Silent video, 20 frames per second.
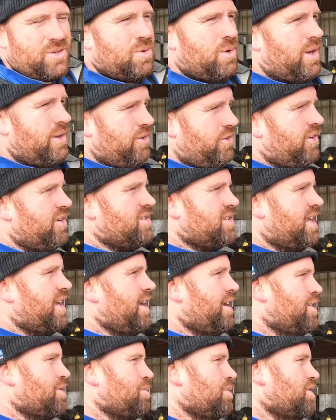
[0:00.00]
quite nice
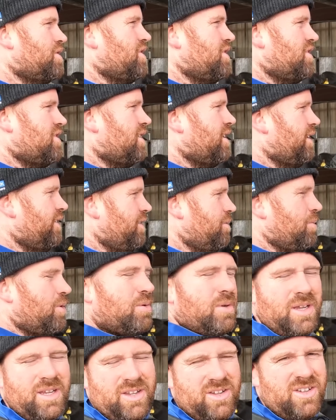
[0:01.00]
cows which are still on the
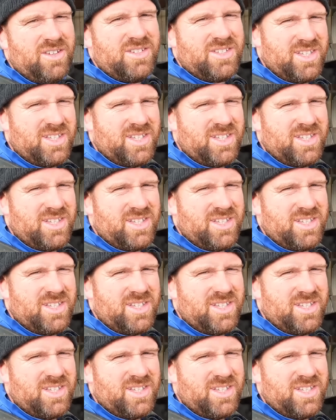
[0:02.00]
milking herd,